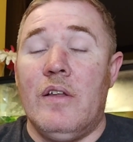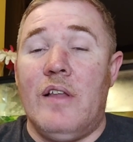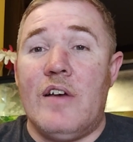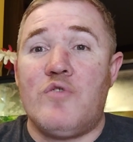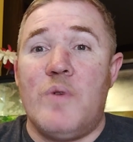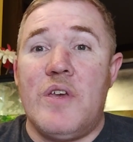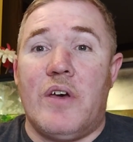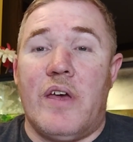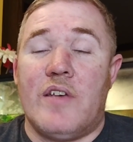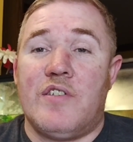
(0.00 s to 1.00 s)
Last week
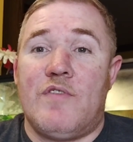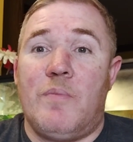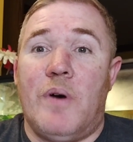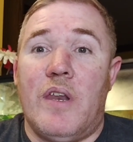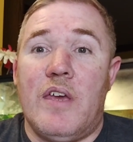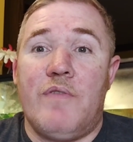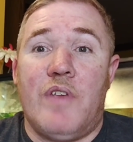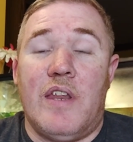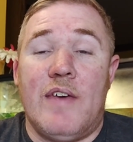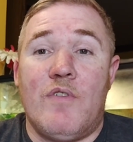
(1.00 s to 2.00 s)
I asked everybody if
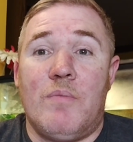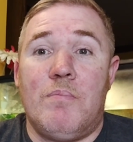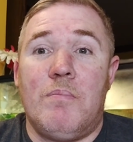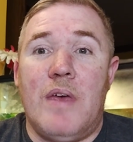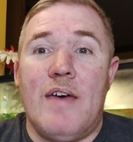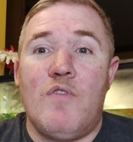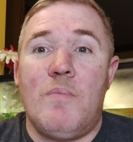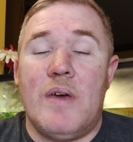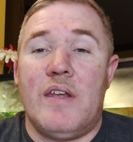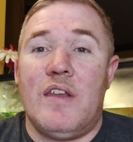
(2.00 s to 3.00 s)
they have ever
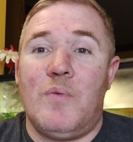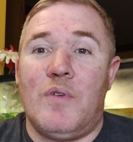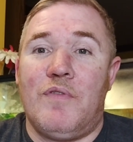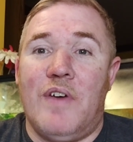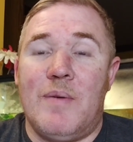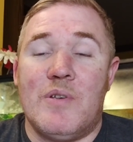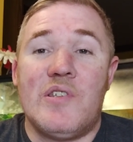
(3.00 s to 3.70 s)
met anyone famous.